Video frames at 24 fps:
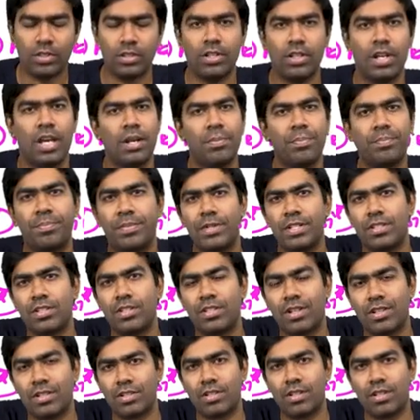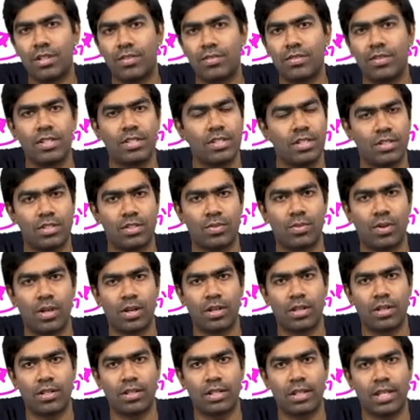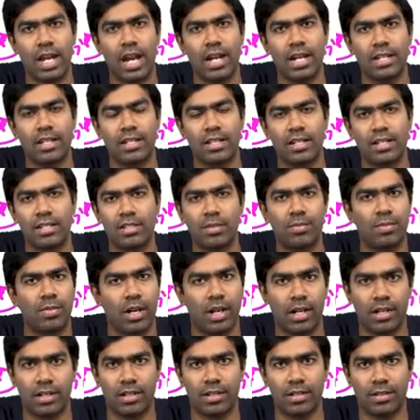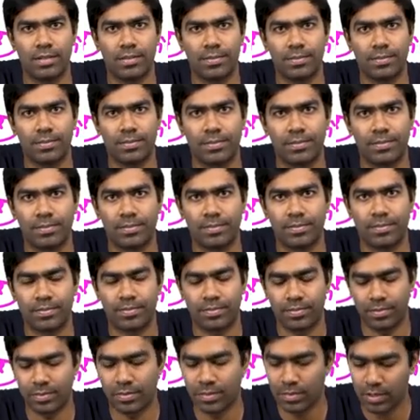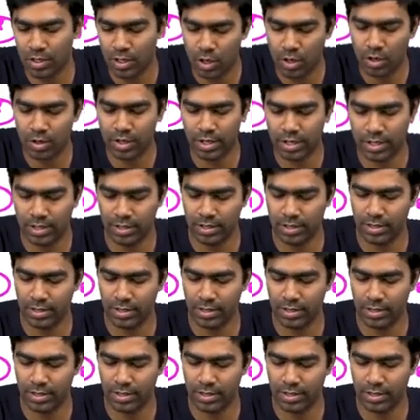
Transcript: Herpes zoster of the chest wall can increase the prolactin. All right.